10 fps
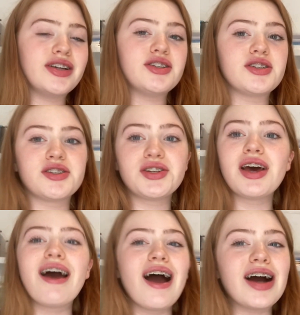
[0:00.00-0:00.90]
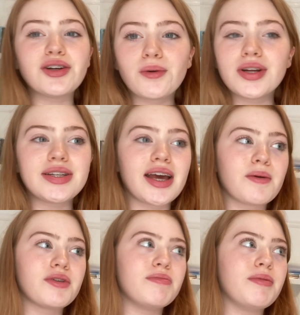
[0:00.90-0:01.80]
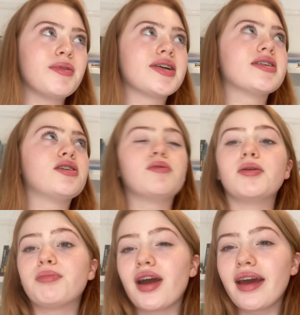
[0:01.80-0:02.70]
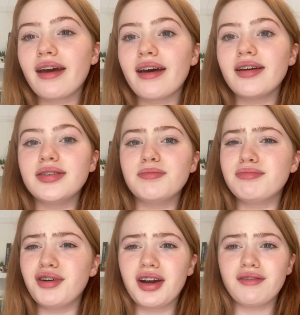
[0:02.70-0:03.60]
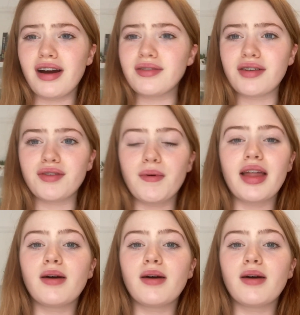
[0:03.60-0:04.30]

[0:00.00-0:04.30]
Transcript: It just, I don't want to take it with me because I don't want to break it and bring it around everywhere.